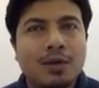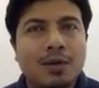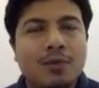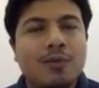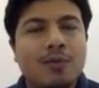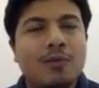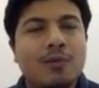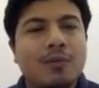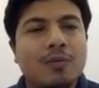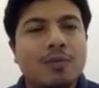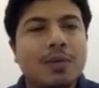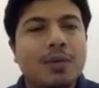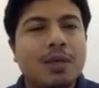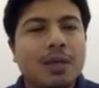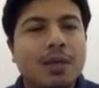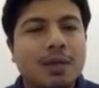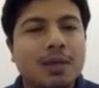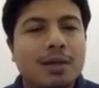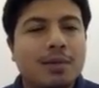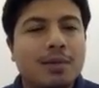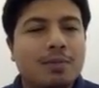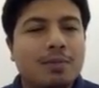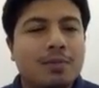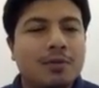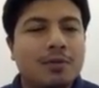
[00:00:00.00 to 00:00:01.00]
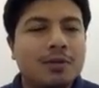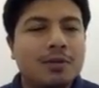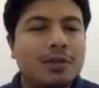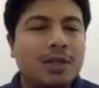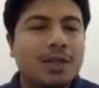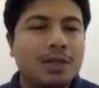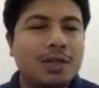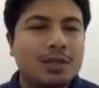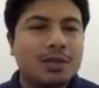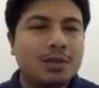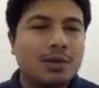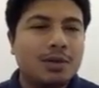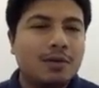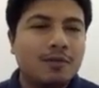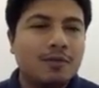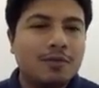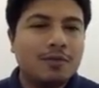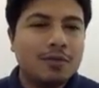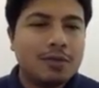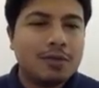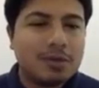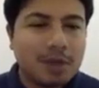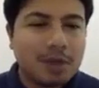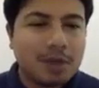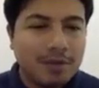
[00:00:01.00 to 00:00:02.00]
could be in the process of
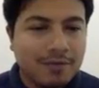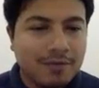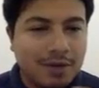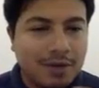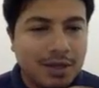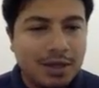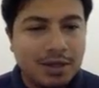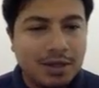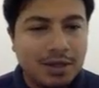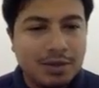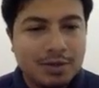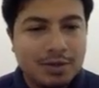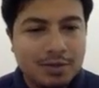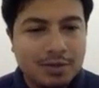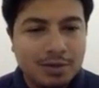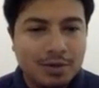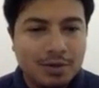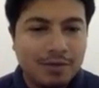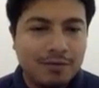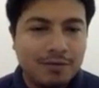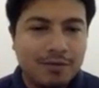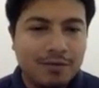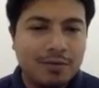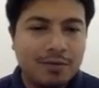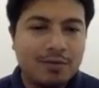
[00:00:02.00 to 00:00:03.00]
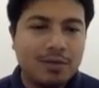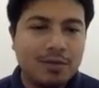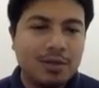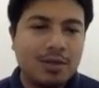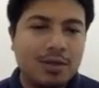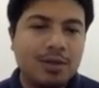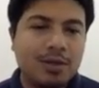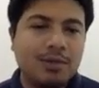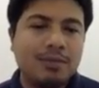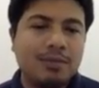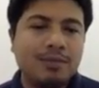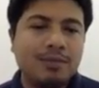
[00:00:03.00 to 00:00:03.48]
traveling to the future.